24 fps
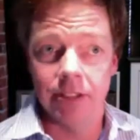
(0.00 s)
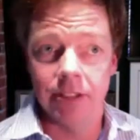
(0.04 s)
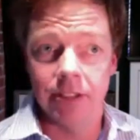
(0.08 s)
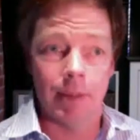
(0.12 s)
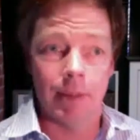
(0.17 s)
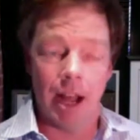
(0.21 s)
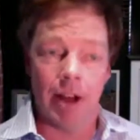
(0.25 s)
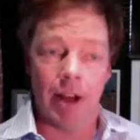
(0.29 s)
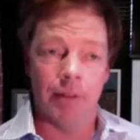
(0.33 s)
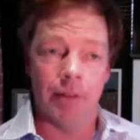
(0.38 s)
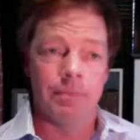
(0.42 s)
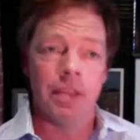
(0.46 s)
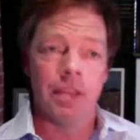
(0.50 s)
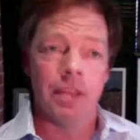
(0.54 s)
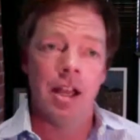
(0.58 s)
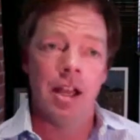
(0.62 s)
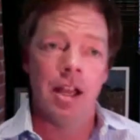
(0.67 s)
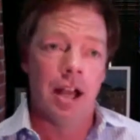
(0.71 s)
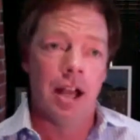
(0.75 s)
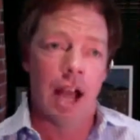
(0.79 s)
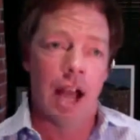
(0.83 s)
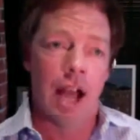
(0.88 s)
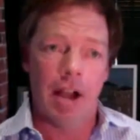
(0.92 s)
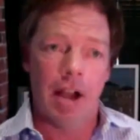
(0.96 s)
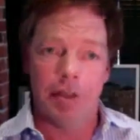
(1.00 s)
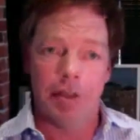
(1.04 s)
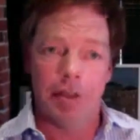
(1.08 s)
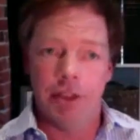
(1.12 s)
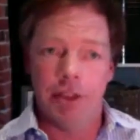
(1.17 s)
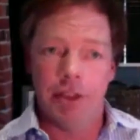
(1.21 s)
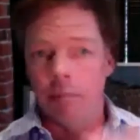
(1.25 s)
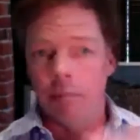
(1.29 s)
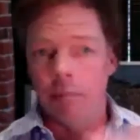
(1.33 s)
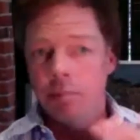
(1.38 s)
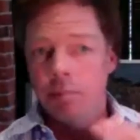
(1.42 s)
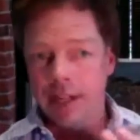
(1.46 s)
about how
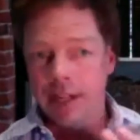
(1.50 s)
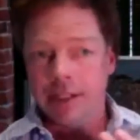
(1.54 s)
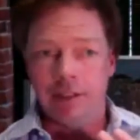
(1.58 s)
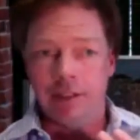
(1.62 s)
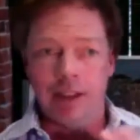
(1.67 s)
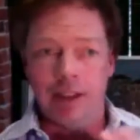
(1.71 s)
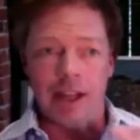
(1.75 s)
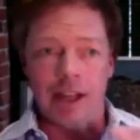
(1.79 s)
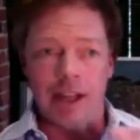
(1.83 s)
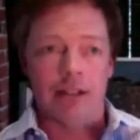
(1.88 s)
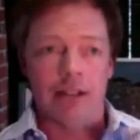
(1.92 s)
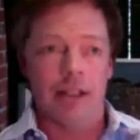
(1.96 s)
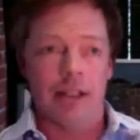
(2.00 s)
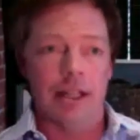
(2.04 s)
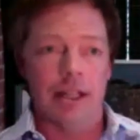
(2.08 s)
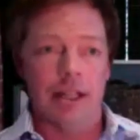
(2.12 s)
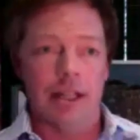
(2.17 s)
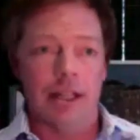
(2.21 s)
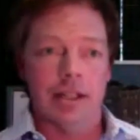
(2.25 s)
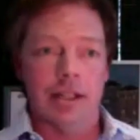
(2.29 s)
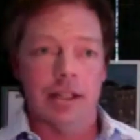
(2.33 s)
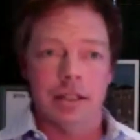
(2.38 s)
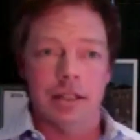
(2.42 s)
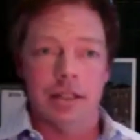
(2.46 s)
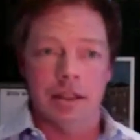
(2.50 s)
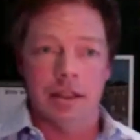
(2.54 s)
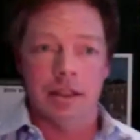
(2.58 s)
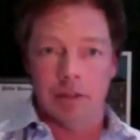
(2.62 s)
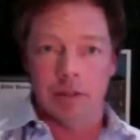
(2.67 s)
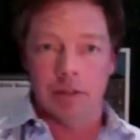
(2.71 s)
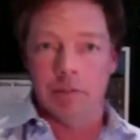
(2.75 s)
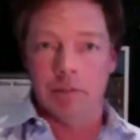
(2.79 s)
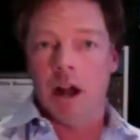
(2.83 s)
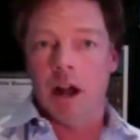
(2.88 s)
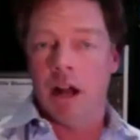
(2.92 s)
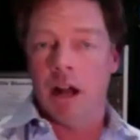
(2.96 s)
their predictive analytics and
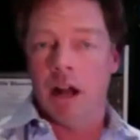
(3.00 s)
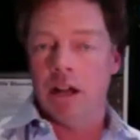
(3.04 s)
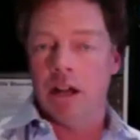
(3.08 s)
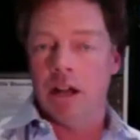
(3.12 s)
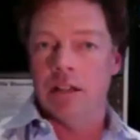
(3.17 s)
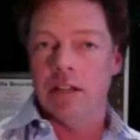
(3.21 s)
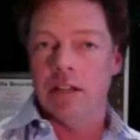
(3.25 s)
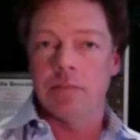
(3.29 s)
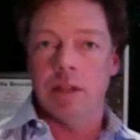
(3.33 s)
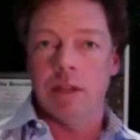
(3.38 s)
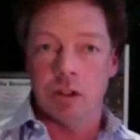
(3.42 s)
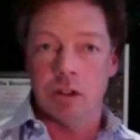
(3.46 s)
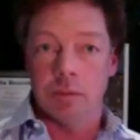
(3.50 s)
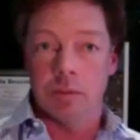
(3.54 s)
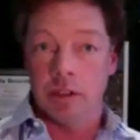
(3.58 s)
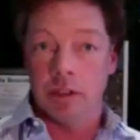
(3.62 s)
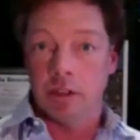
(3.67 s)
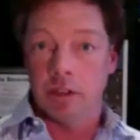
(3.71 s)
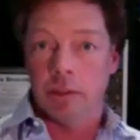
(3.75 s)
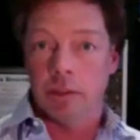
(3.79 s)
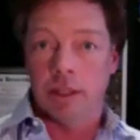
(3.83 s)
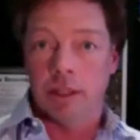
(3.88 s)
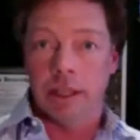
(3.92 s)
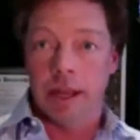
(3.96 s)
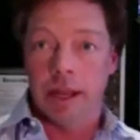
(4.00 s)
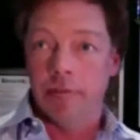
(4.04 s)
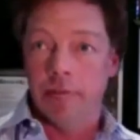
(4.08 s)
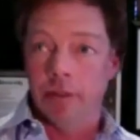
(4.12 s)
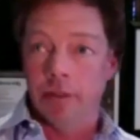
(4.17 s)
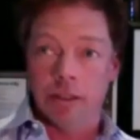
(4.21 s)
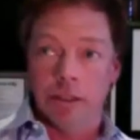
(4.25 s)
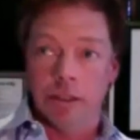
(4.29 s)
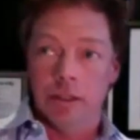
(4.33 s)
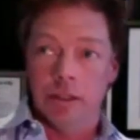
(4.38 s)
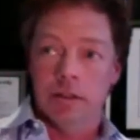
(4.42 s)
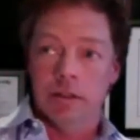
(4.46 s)
their audience measurement are really helpful
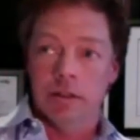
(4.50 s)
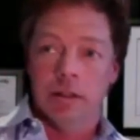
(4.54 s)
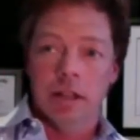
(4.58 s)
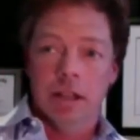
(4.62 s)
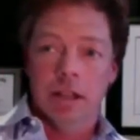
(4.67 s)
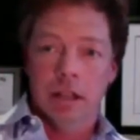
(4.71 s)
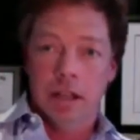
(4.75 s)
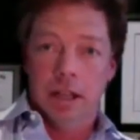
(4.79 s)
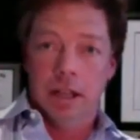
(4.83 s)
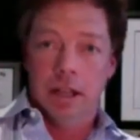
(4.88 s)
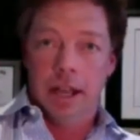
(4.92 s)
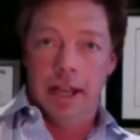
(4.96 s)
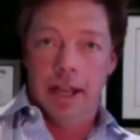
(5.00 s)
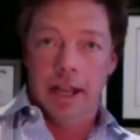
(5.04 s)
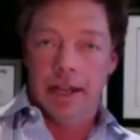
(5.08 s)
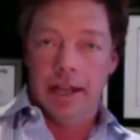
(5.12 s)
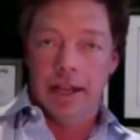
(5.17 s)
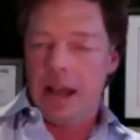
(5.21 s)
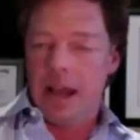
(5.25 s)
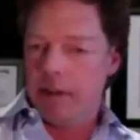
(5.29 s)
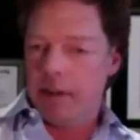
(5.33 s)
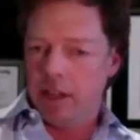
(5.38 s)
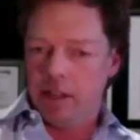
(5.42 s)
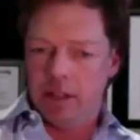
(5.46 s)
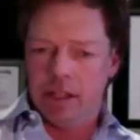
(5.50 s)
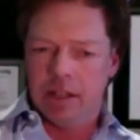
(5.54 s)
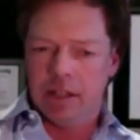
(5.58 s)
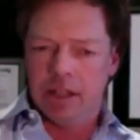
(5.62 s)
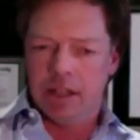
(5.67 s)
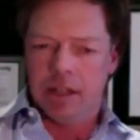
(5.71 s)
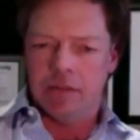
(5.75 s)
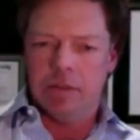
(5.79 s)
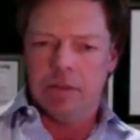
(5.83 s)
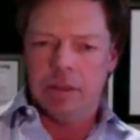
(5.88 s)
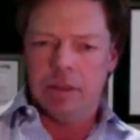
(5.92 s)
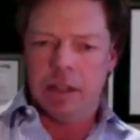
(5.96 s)
to you. And now I look at
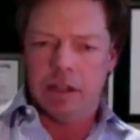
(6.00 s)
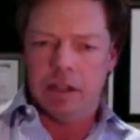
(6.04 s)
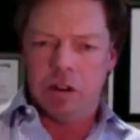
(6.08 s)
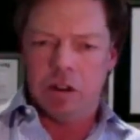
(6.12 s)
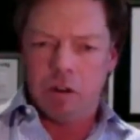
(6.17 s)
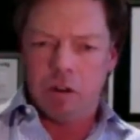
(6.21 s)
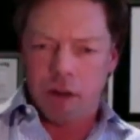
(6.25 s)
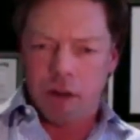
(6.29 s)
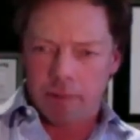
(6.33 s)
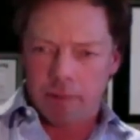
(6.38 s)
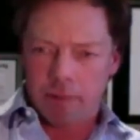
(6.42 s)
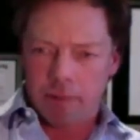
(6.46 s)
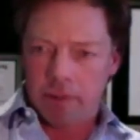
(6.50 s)
that with incredible